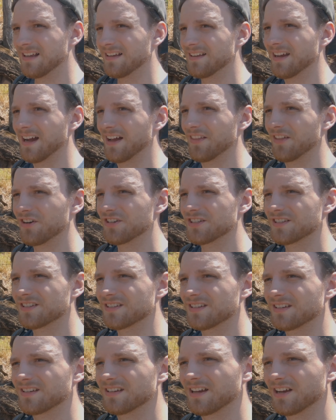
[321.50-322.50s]
yeah, there
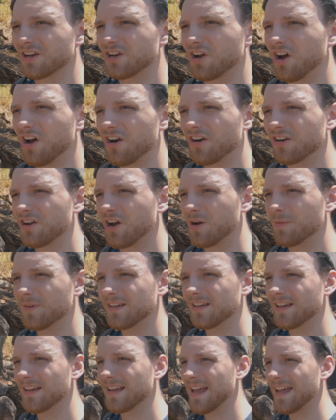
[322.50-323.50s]
is a car
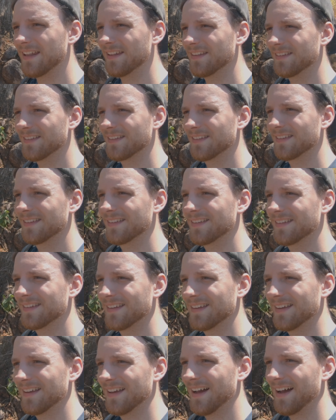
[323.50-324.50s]
coming again.
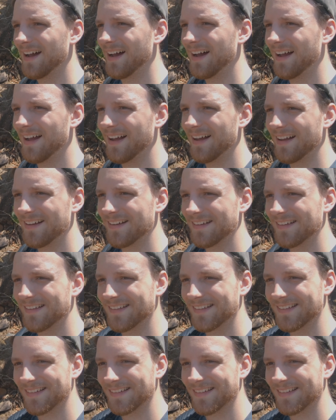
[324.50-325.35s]
Hi.